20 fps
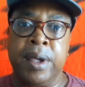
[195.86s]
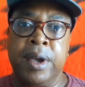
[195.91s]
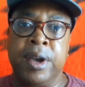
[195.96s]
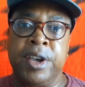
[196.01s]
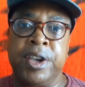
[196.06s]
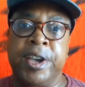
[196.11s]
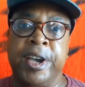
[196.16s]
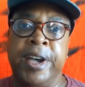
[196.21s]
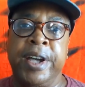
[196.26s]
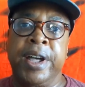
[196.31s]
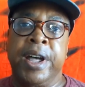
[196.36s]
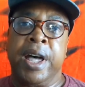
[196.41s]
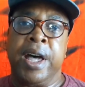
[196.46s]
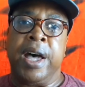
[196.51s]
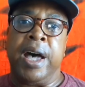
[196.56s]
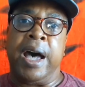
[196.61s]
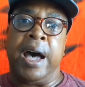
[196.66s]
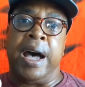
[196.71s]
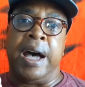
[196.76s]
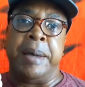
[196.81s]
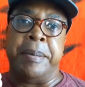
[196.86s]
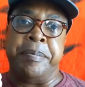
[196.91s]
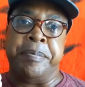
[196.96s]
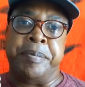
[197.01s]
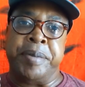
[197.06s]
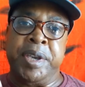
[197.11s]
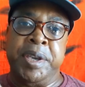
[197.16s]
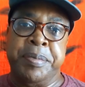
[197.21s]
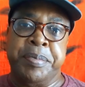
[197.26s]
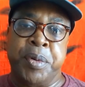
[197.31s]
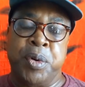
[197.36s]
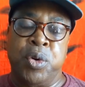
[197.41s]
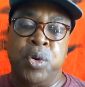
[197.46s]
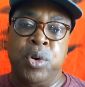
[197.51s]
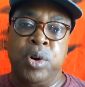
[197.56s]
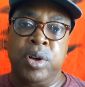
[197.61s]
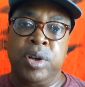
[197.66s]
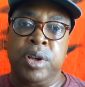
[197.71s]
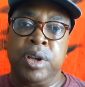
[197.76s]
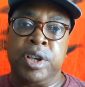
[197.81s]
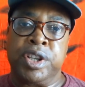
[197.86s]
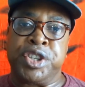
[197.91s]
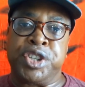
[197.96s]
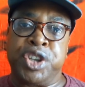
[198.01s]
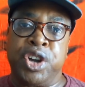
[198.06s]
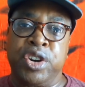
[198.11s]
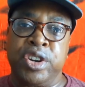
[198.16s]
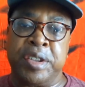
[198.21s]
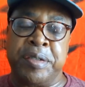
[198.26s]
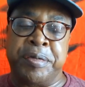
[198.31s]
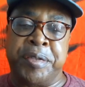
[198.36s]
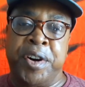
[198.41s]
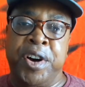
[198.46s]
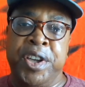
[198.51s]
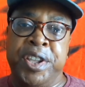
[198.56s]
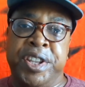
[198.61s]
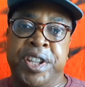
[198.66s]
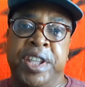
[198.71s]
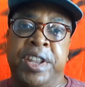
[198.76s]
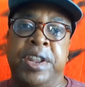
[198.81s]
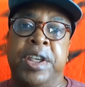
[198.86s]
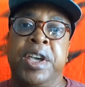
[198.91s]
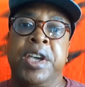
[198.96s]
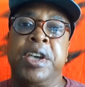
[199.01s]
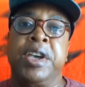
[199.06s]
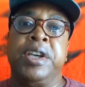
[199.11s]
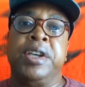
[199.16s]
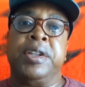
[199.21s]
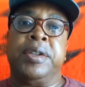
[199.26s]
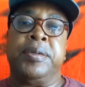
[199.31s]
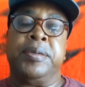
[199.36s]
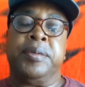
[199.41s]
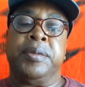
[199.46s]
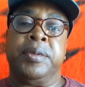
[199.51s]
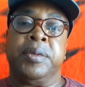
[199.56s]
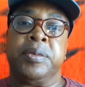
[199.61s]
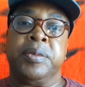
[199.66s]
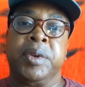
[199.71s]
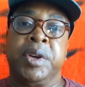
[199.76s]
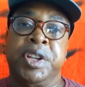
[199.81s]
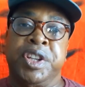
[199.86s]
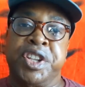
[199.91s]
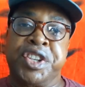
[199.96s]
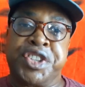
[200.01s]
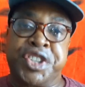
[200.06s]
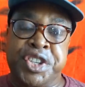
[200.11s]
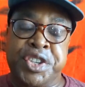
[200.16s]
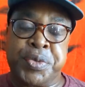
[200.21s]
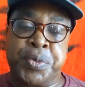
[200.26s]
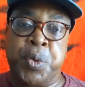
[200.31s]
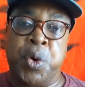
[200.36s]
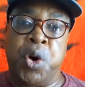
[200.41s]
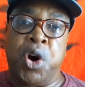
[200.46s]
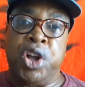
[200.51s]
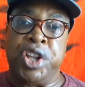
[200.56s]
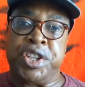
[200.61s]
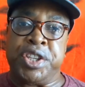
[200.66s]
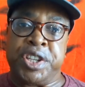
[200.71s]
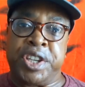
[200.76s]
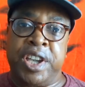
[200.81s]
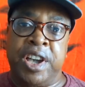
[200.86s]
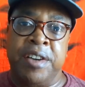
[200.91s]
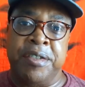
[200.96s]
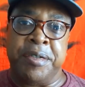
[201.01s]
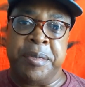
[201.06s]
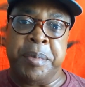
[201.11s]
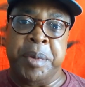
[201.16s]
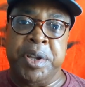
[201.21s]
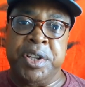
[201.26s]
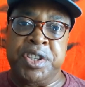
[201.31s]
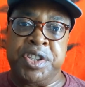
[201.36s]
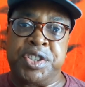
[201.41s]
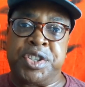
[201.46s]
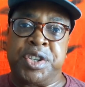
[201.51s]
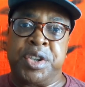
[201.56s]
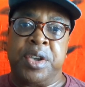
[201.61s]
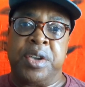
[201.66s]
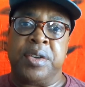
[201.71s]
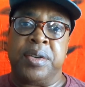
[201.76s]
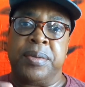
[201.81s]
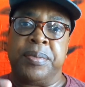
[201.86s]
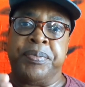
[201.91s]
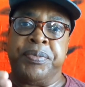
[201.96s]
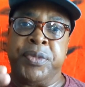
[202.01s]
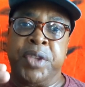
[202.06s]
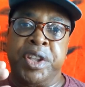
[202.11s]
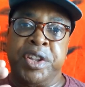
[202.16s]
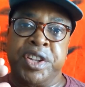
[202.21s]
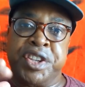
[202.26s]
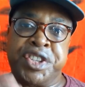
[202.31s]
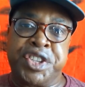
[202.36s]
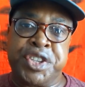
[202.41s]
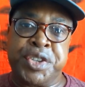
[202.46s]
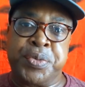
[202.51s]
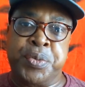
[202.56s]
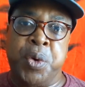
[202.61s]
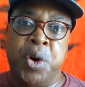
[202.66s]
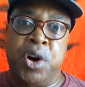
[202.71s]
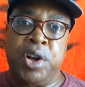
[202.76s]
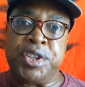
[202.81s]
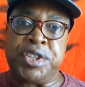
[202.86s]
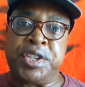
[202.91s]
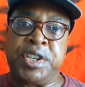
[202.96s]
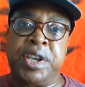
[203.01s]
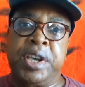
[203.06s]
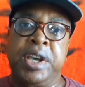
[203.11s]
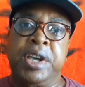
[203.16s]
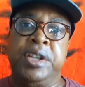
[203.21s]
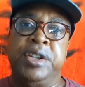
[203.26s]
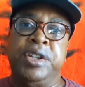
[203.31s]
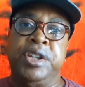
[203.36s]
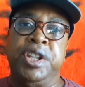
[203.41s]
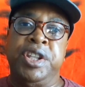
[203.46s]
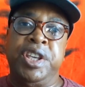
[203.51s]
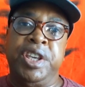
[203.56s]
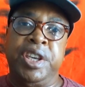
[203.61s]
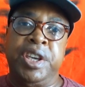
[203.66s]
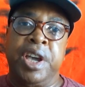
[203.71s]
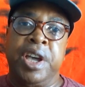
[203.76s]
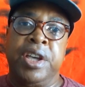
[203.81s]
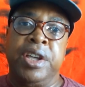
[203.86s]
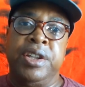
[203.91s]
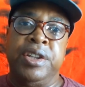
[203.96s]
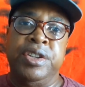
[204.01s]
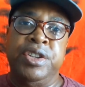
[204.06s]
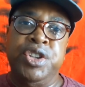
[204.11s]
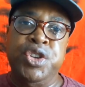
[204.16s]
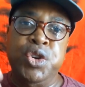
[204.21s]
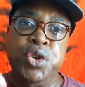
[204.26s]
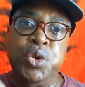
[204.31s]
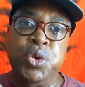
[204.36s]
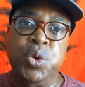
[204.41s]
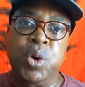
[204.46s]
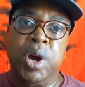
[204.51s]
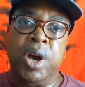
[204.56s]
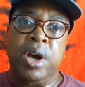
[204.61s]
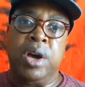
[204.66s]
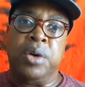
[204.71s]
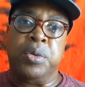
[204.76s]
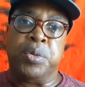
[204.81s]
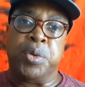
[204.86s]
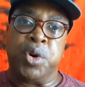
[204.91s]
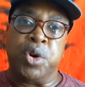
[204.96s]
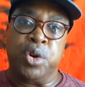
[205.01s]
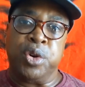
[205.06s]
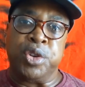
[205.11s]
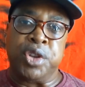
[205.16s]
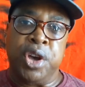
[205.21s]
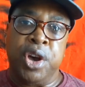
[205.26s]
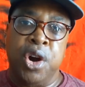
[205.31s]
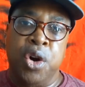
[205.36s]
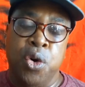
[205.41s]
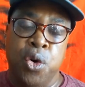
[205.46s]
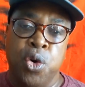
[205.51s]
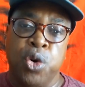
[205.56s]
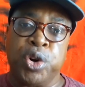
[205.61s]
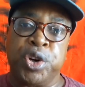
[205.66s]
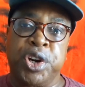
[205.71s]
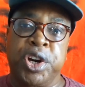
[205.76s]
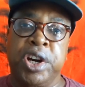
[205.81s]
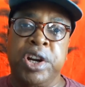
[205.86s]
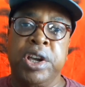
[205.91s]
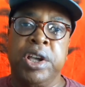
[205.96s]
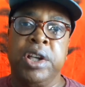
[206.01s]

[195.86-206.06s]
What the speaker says: And people start dividing. This is what the governments, this is what the New World Order,